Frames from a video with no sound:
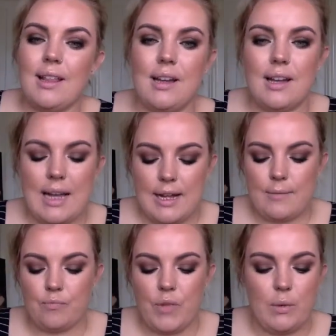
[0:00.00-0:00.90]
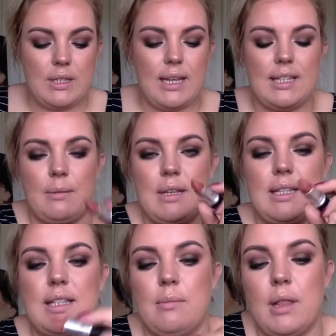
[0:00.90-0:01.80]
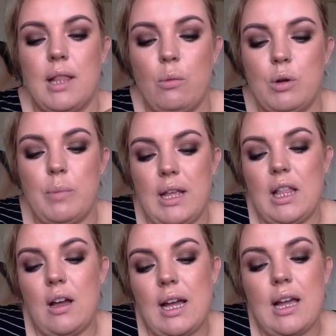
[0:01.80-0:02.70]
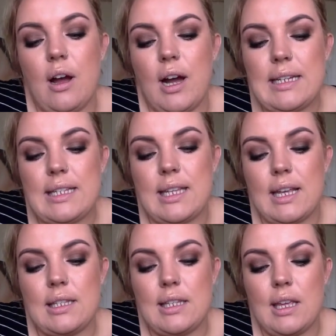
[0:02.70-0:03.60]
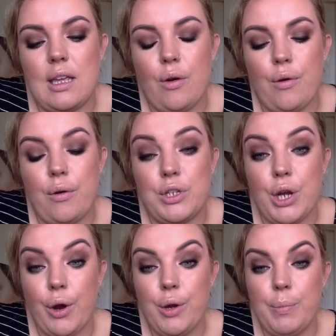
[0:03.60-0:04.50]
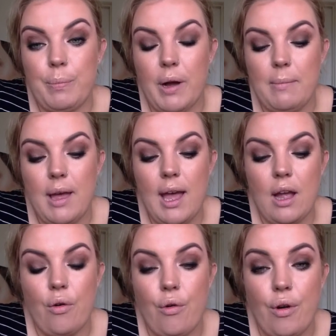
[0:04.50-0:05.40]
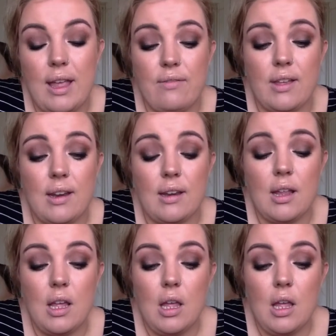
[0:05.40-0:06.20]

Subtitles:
I would say something similar would be like Kinda Sexy or Taupe by MAC, or even